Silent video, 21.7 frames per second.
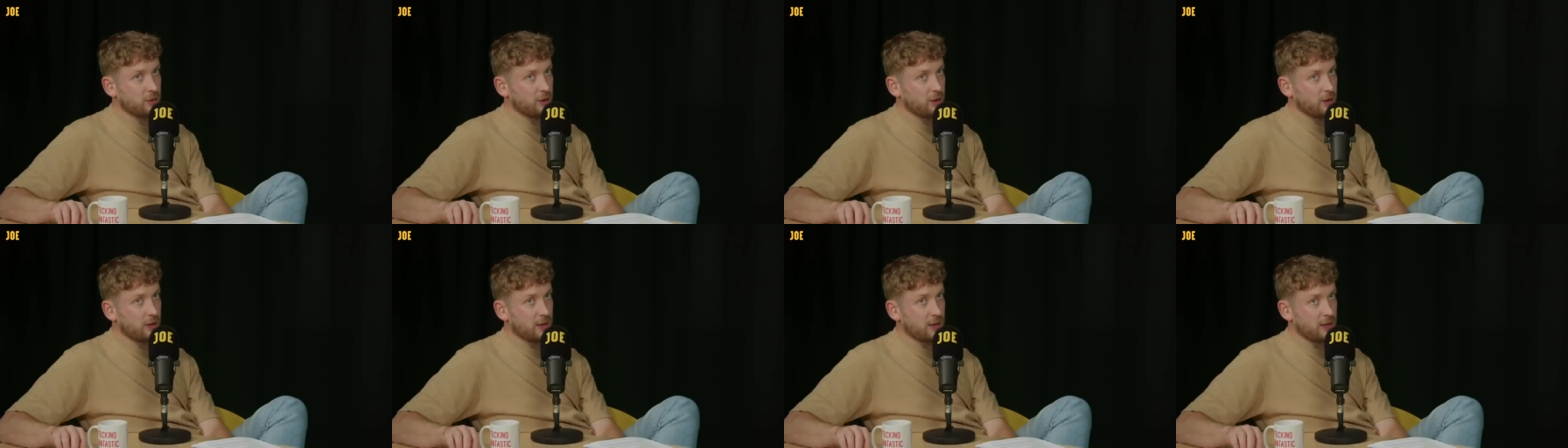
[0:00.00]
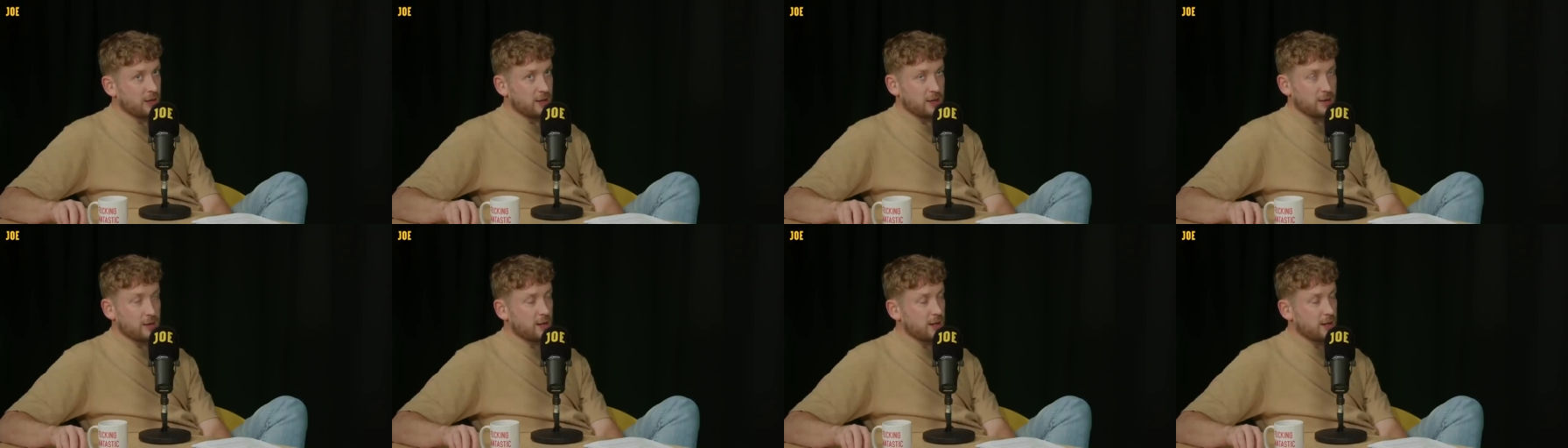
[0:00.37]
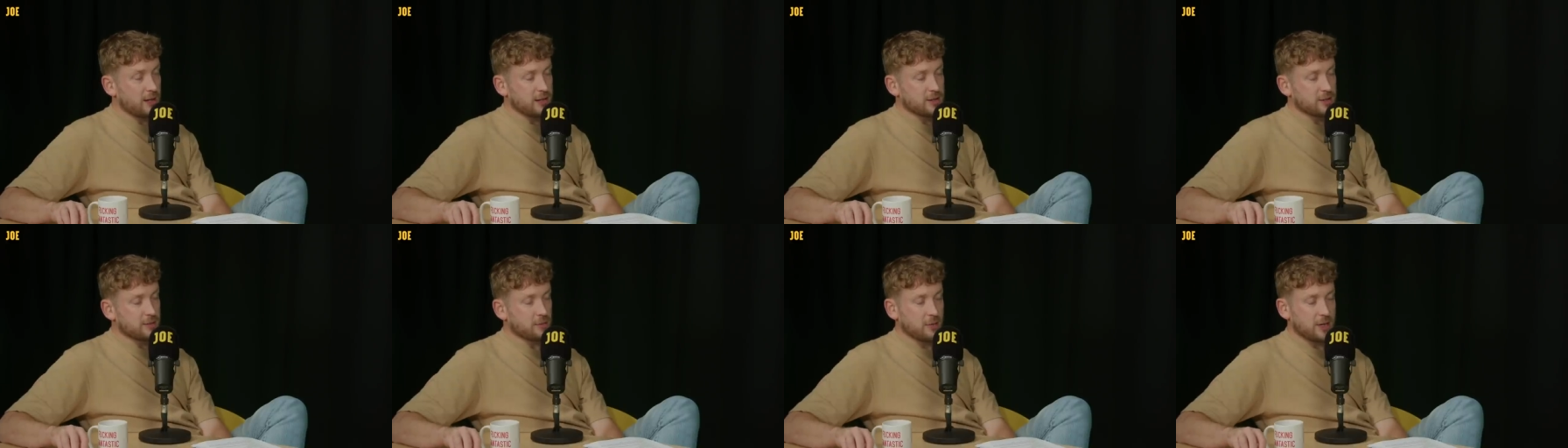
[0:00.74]
that
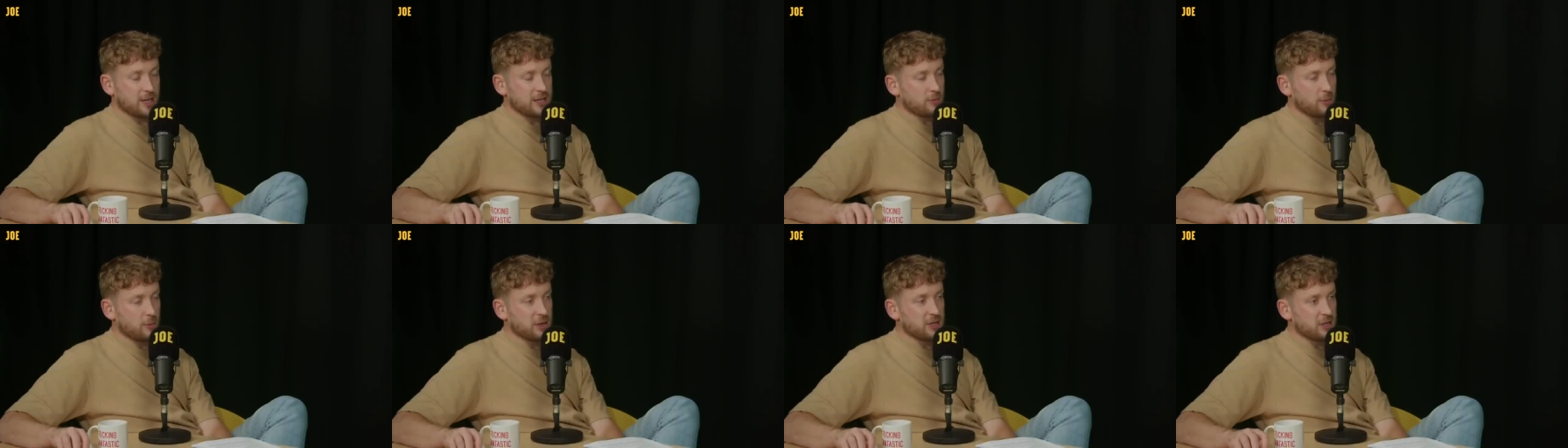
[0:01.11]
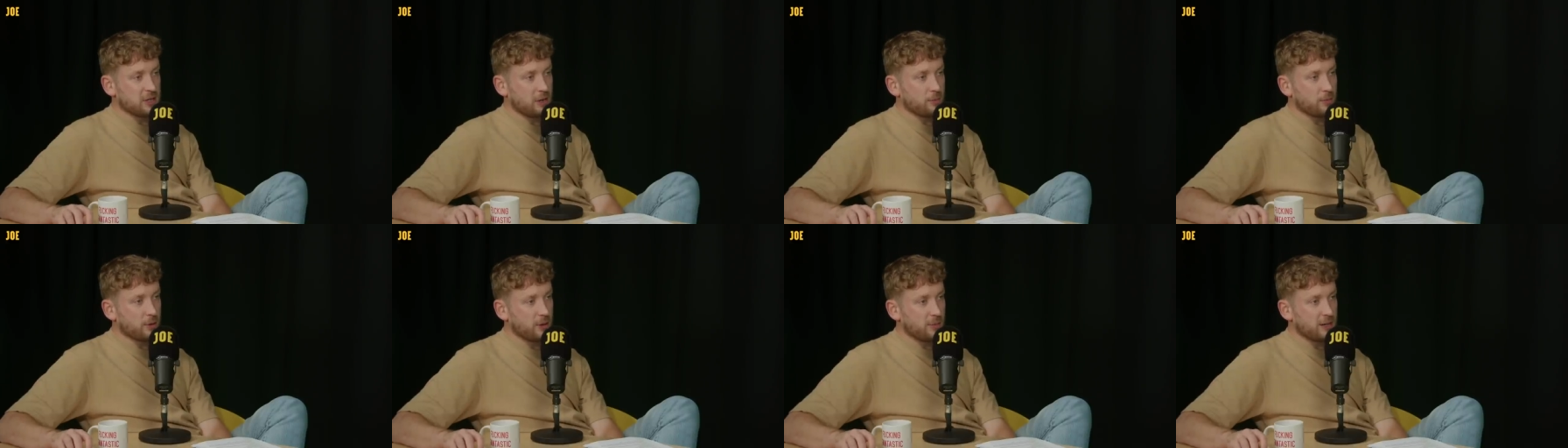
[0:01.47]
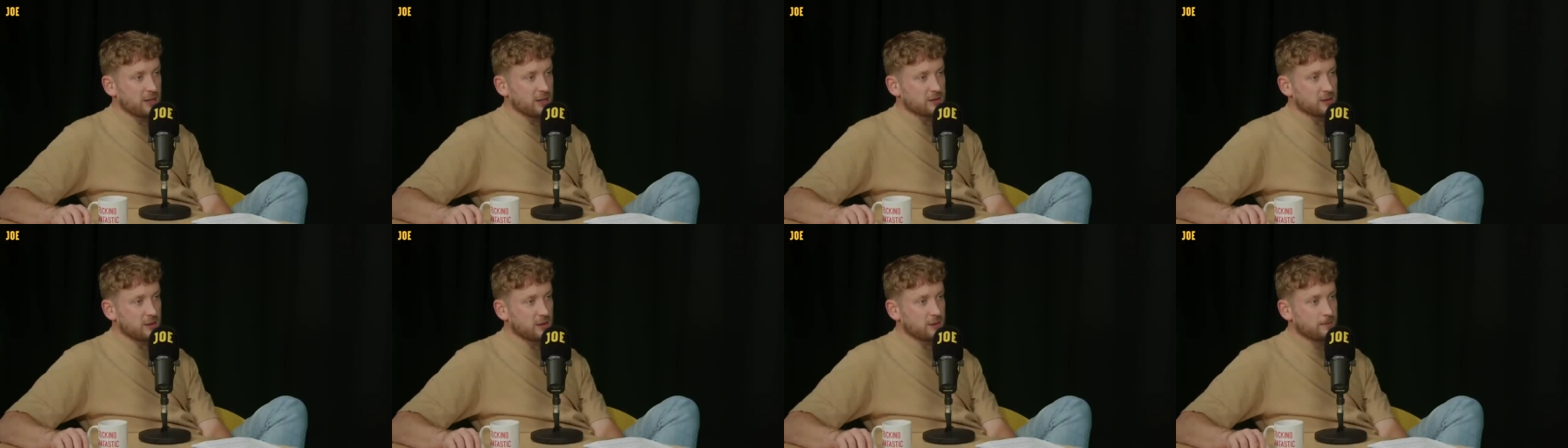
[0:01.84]
he's a one-term prime
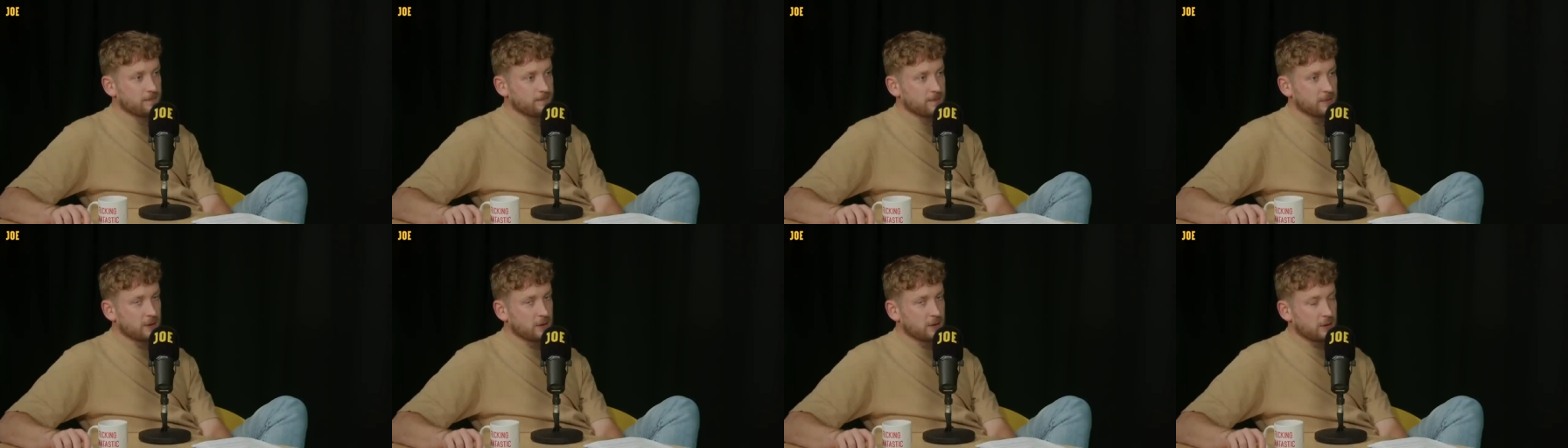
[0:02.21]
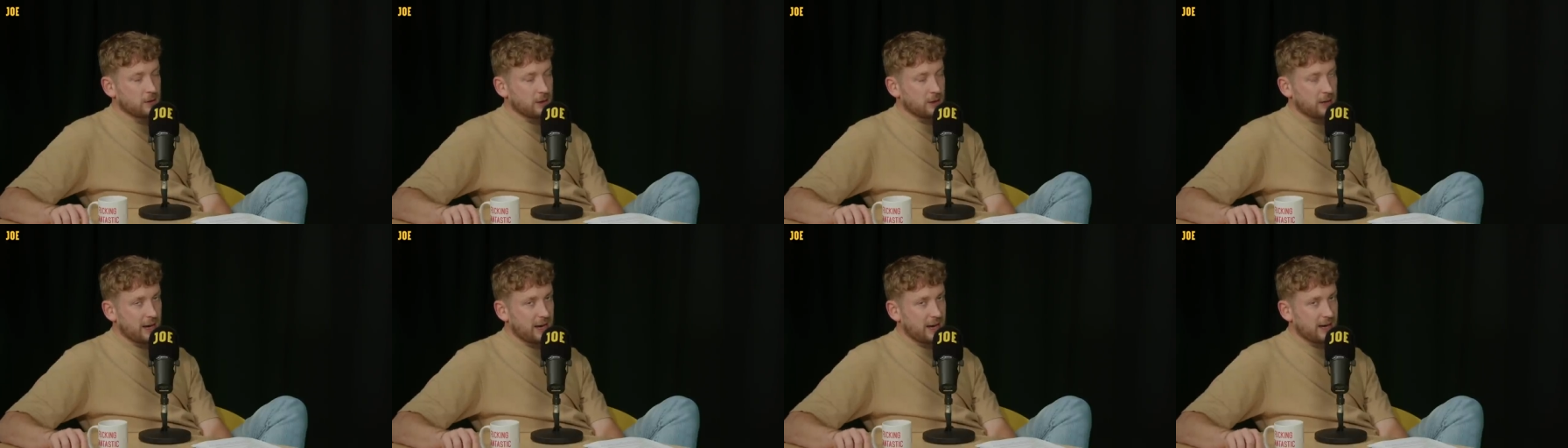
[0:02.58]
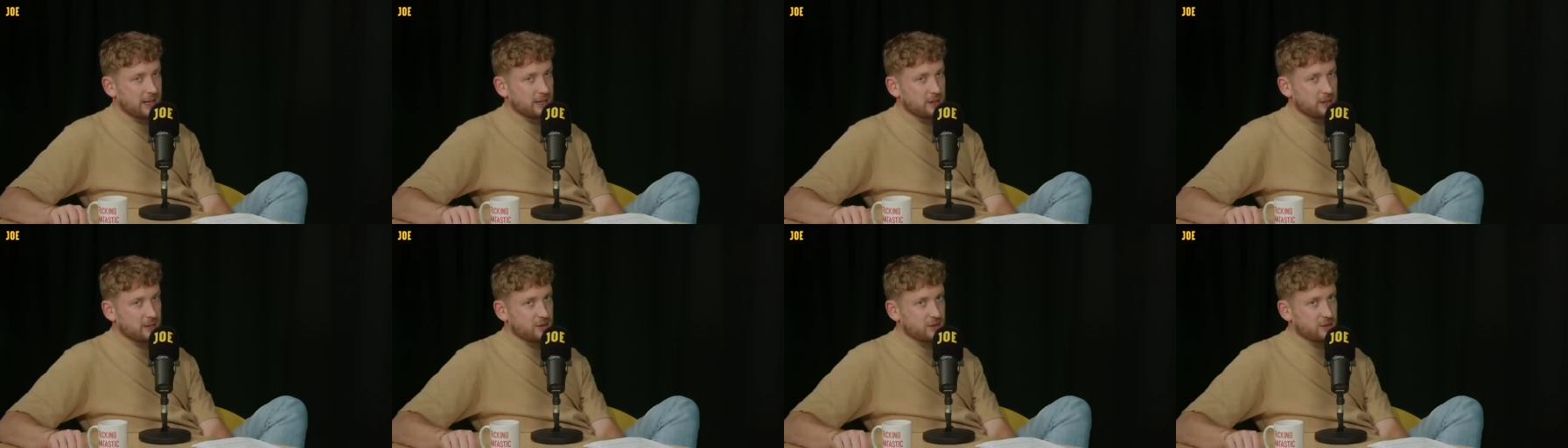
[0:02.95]
minister.
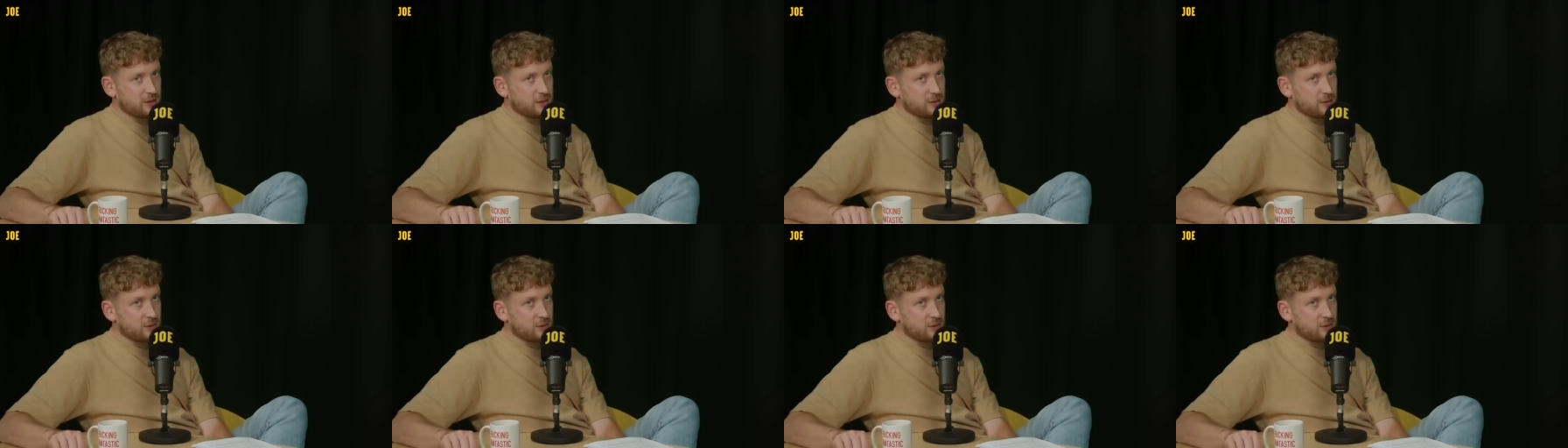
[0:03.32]
And